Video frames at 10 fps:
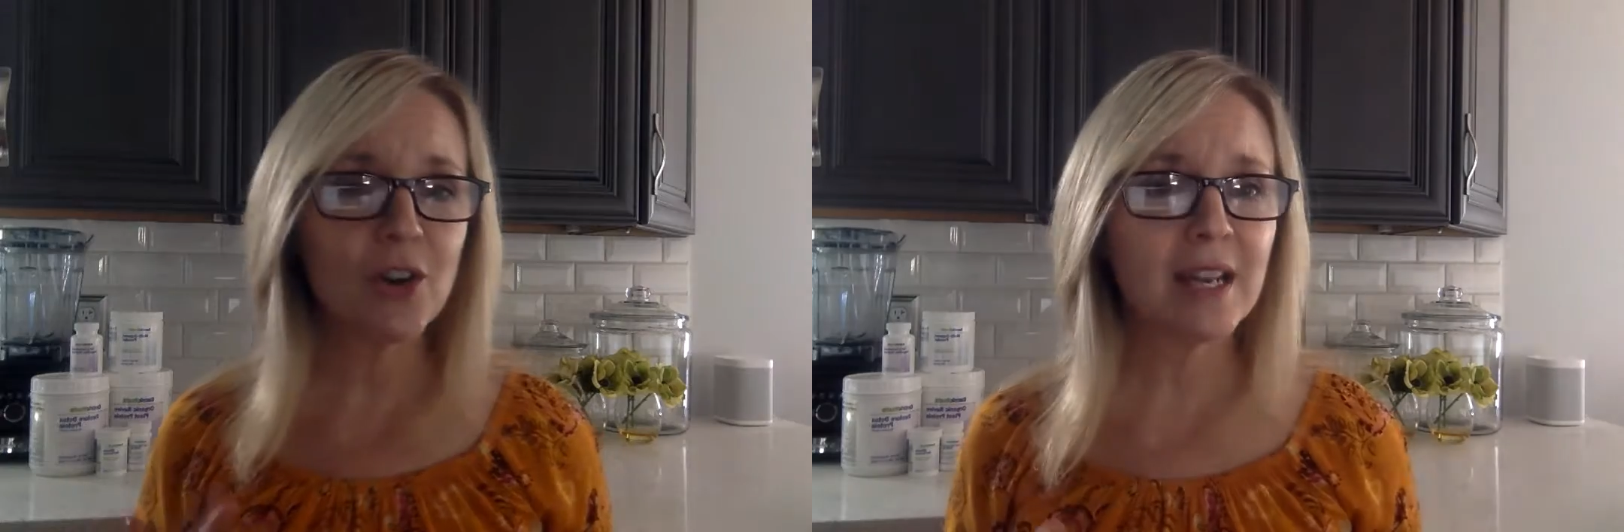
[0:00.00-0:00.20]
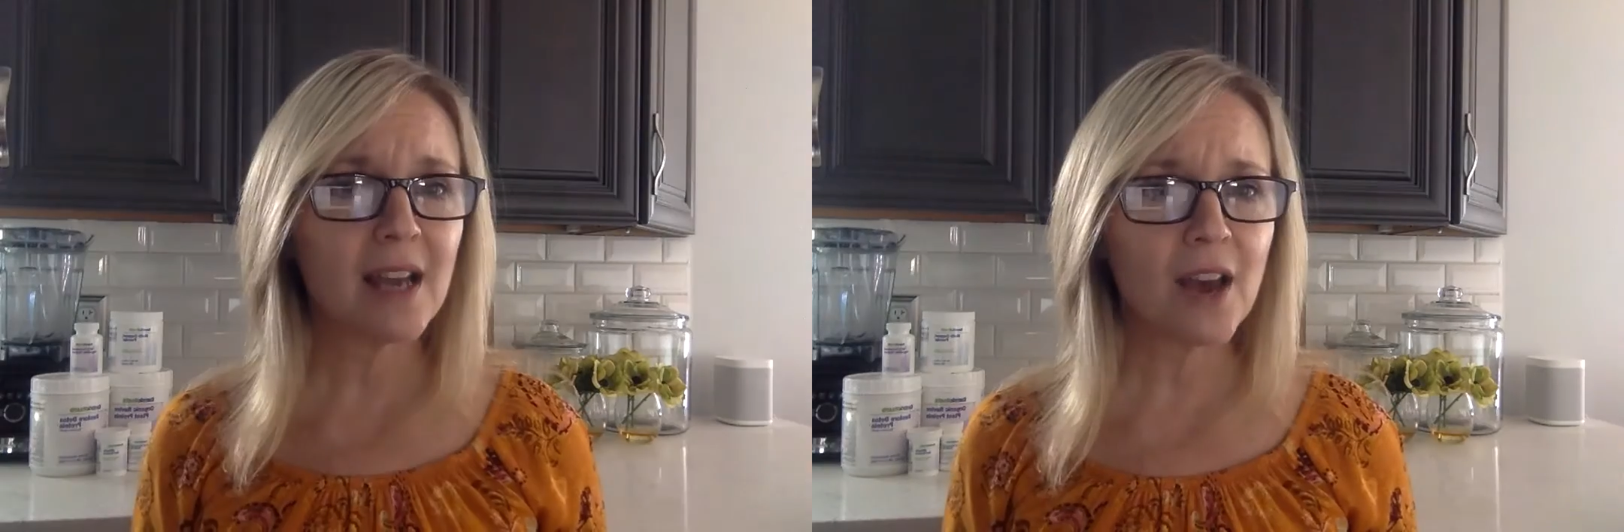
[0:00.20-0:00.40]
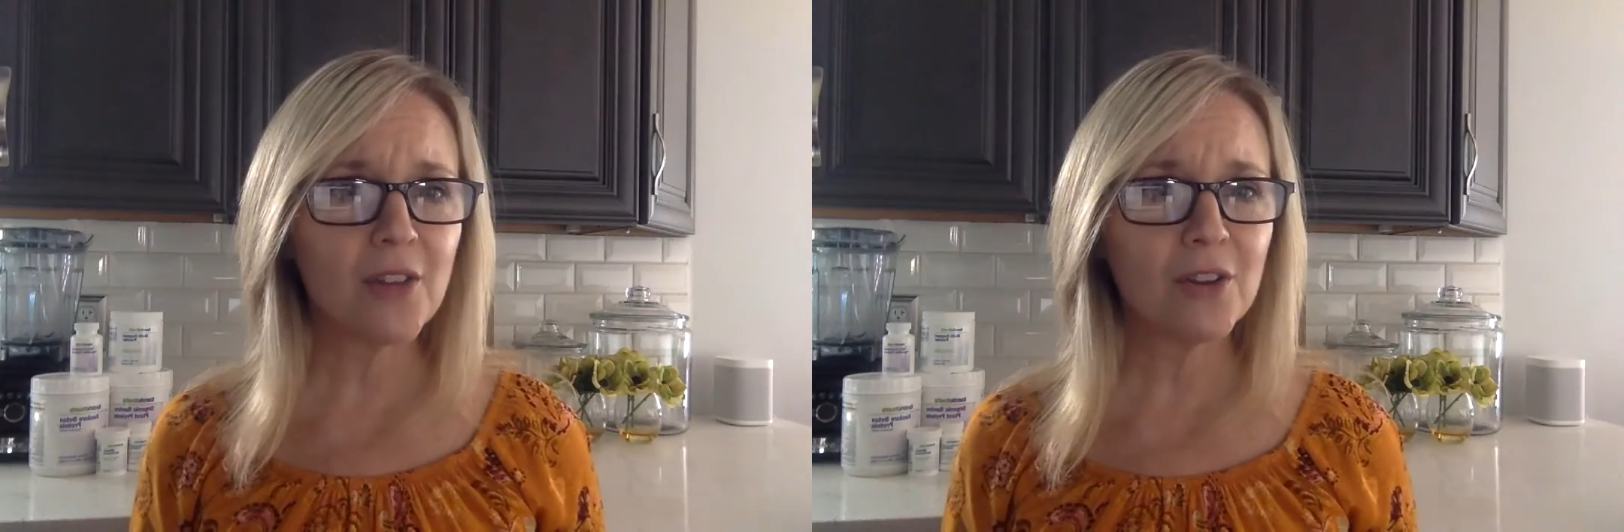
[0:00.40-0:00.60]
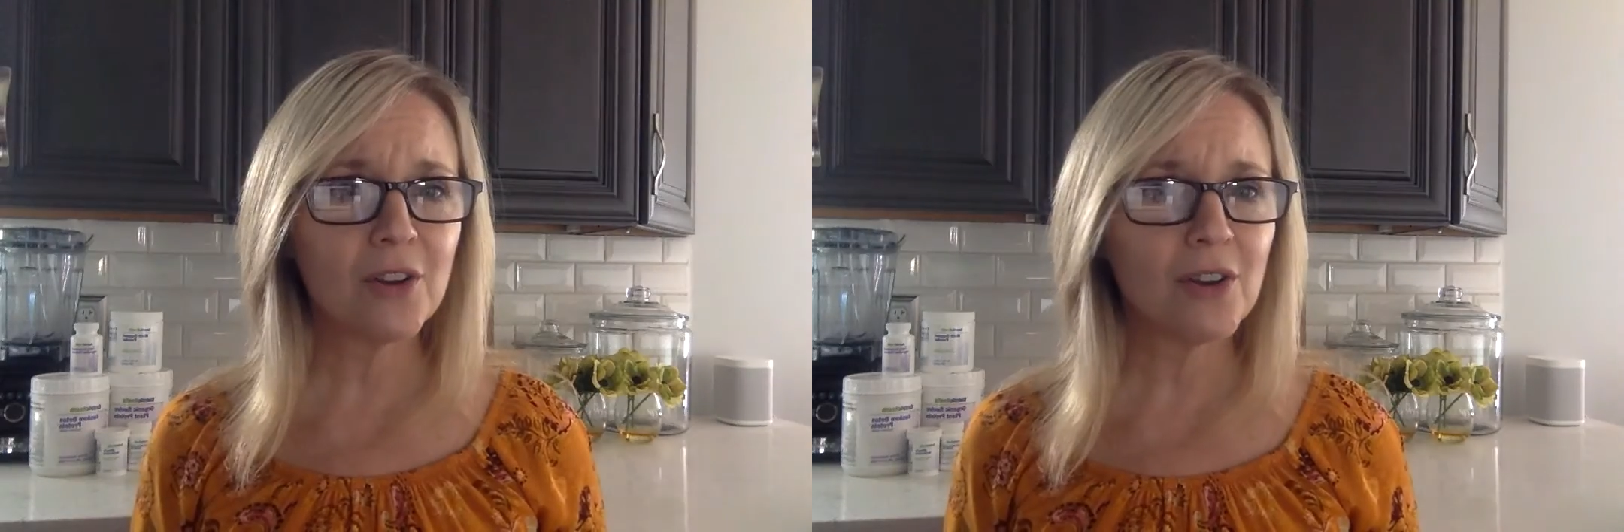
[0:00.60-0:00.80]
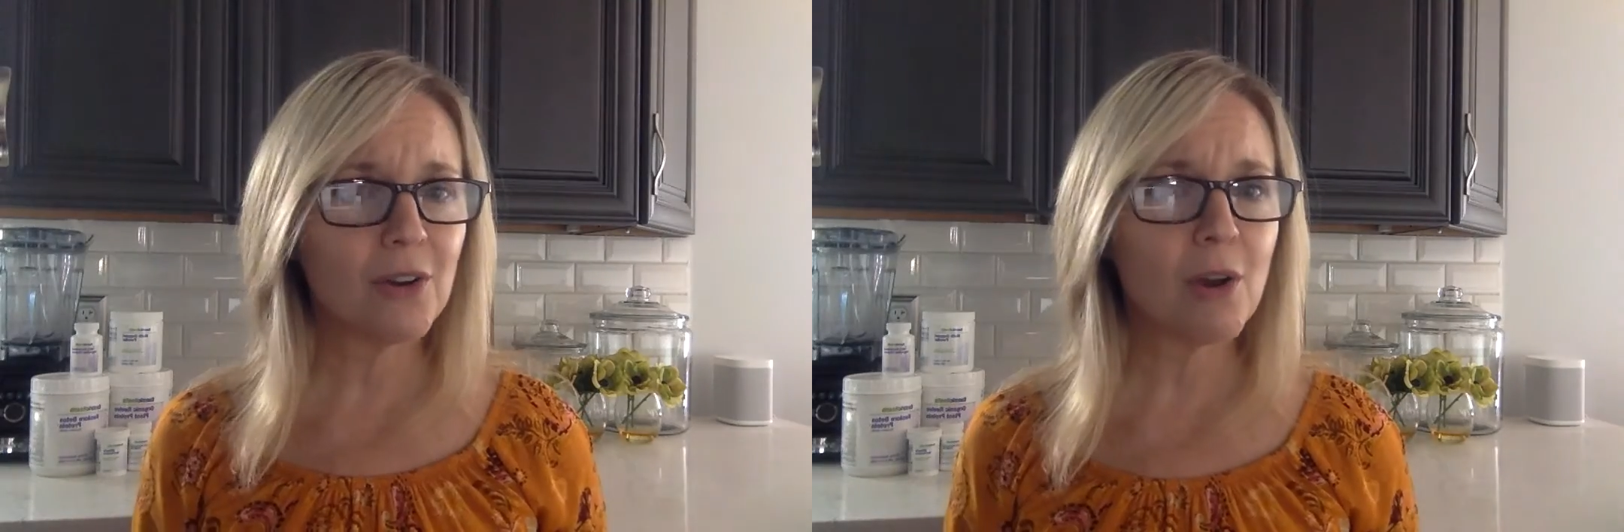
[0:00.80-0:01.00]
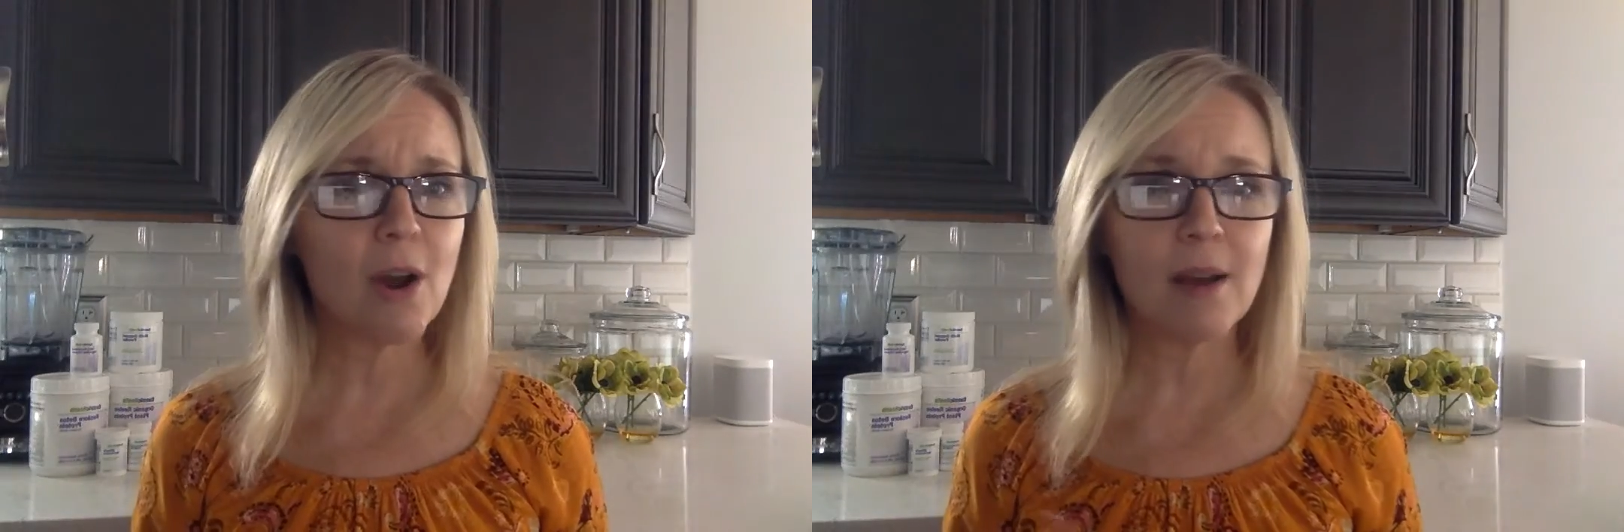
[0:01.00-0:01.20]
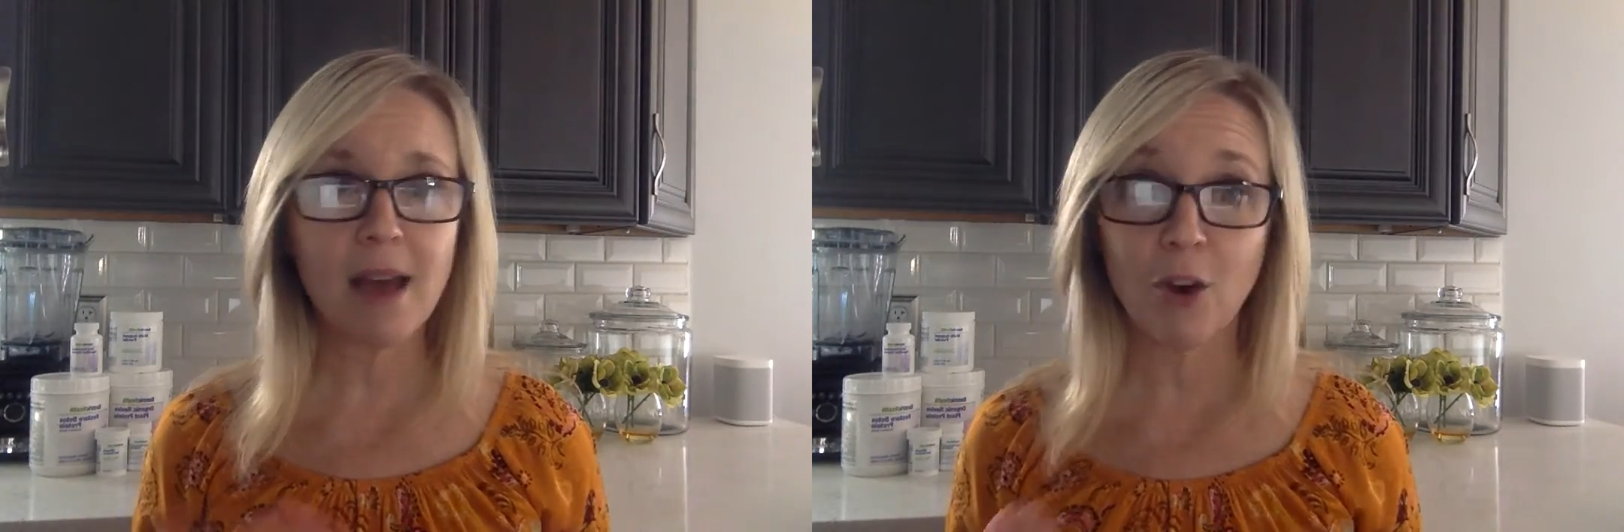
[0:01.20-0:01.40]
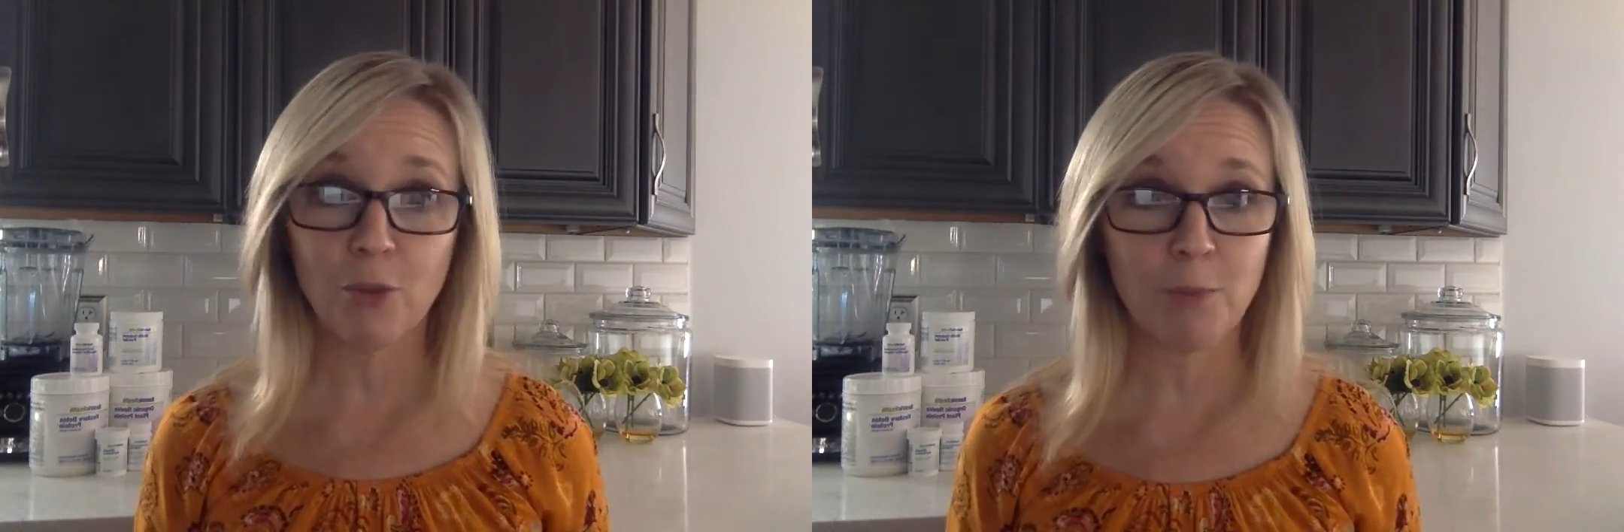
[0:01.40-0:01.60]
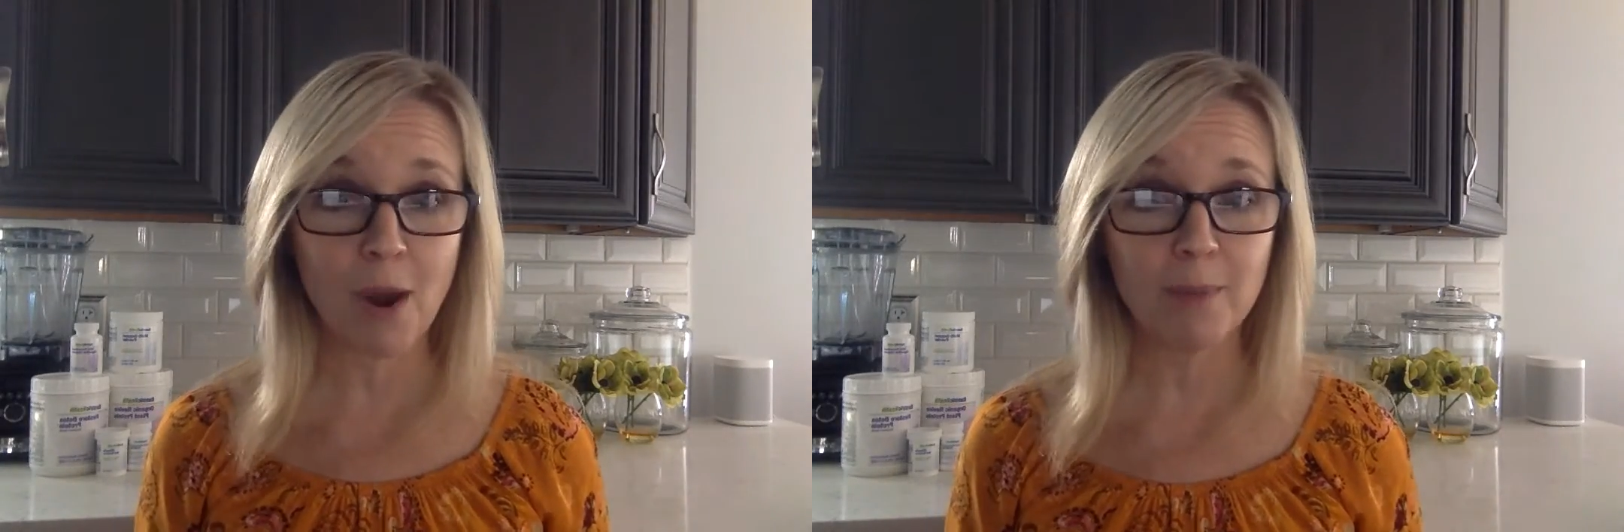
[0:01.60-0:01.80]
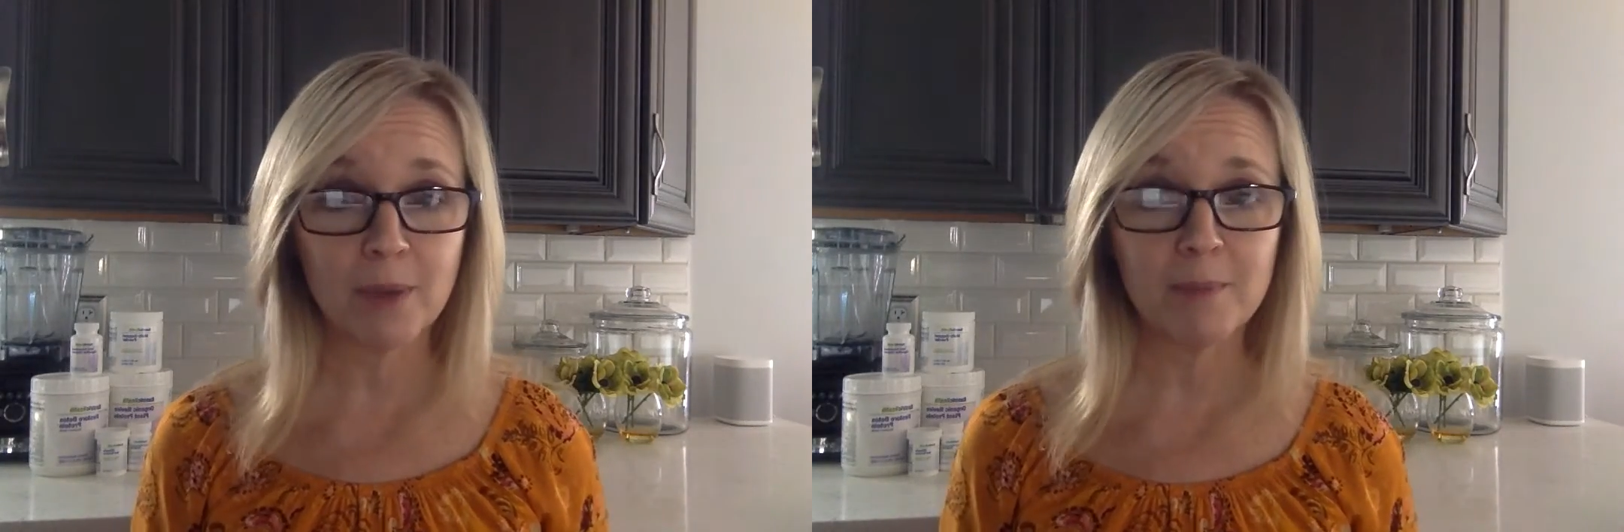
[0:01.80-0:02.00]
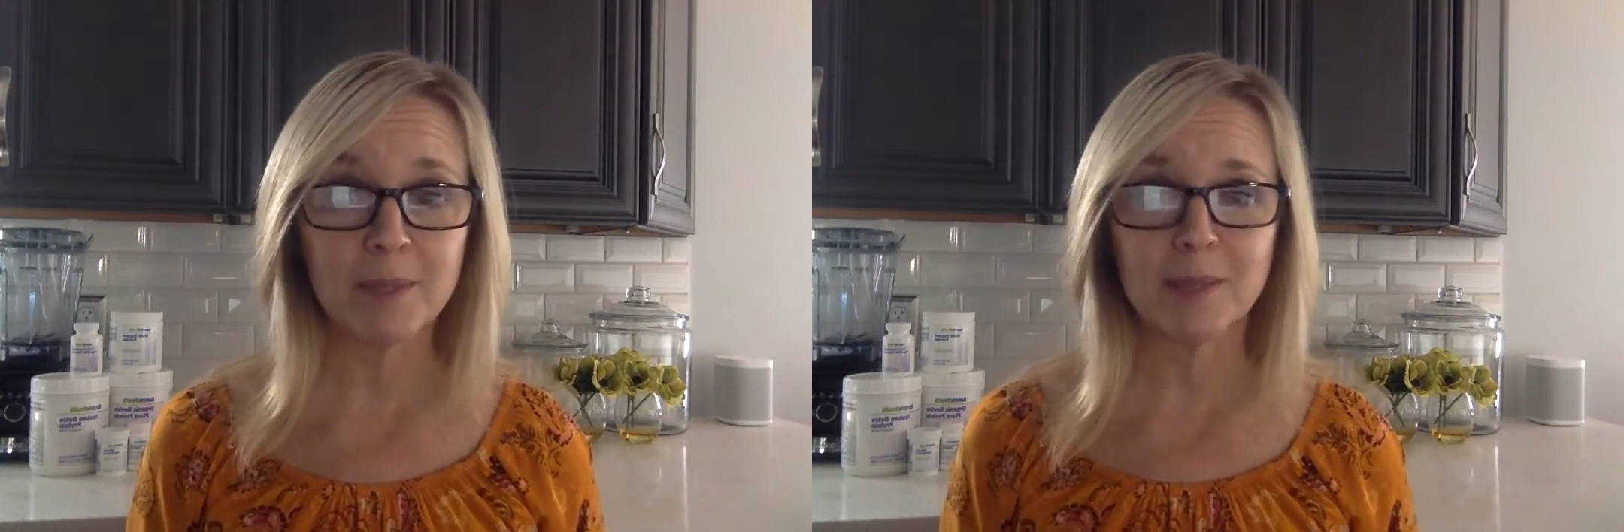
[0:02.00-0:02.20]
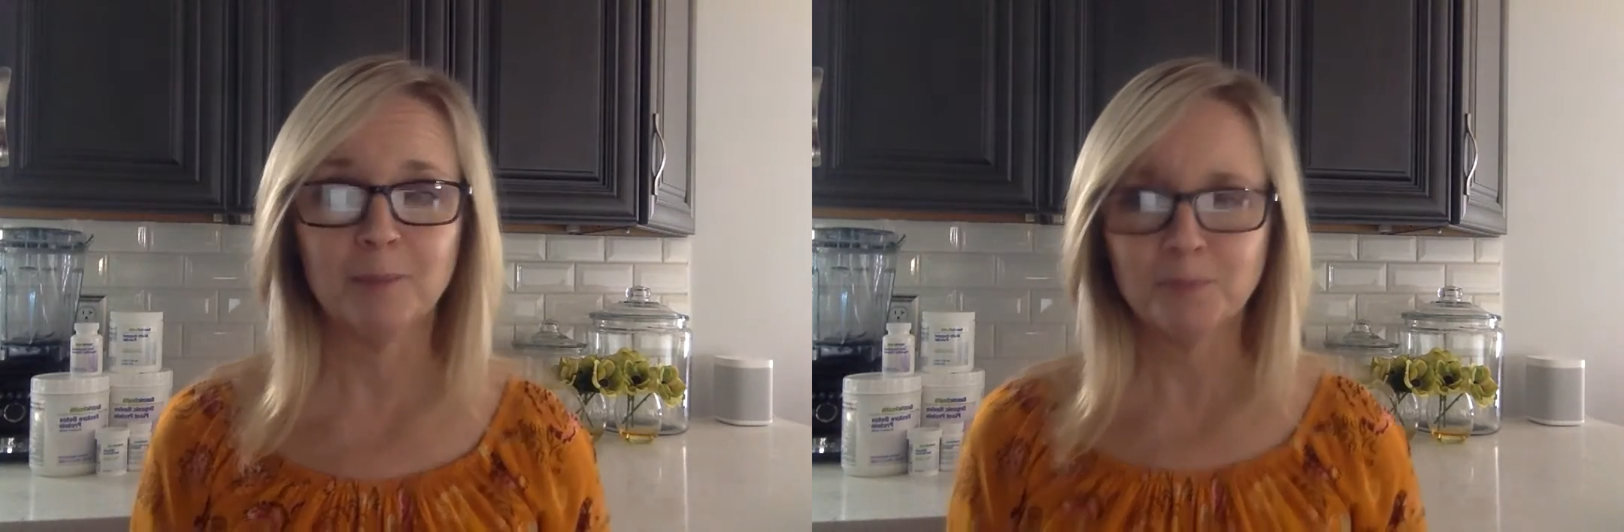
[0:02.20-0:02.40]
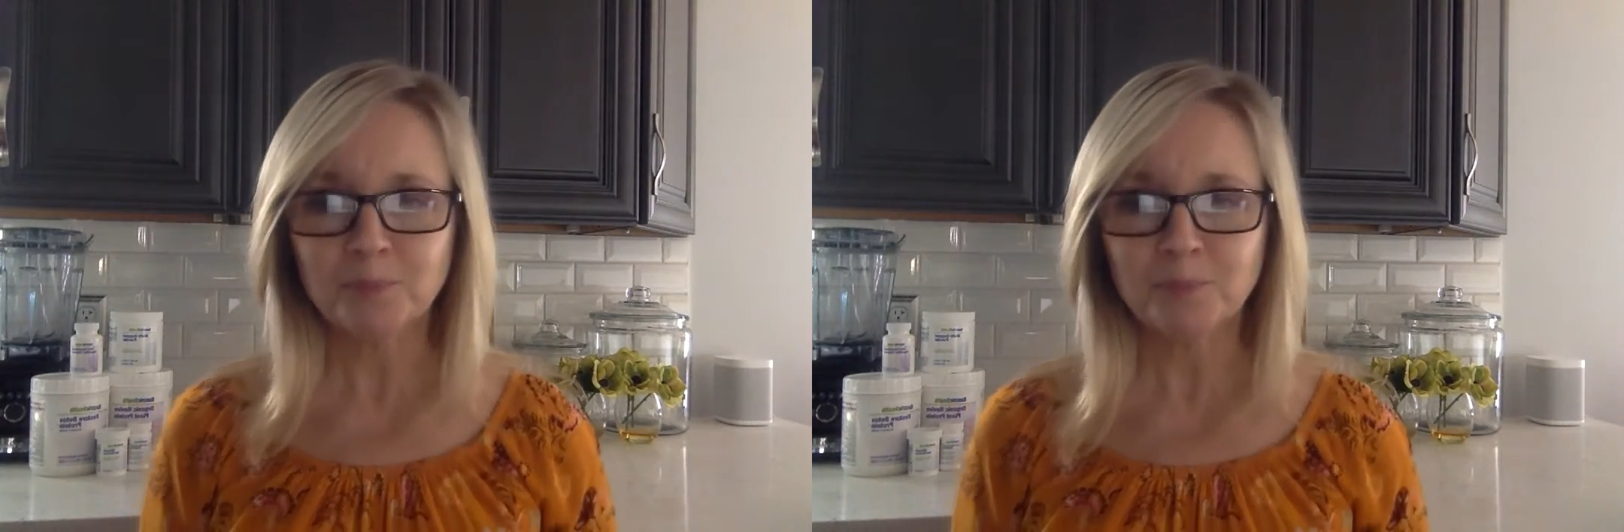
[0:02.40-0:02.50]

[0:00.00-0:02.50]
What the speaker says: and other health problems.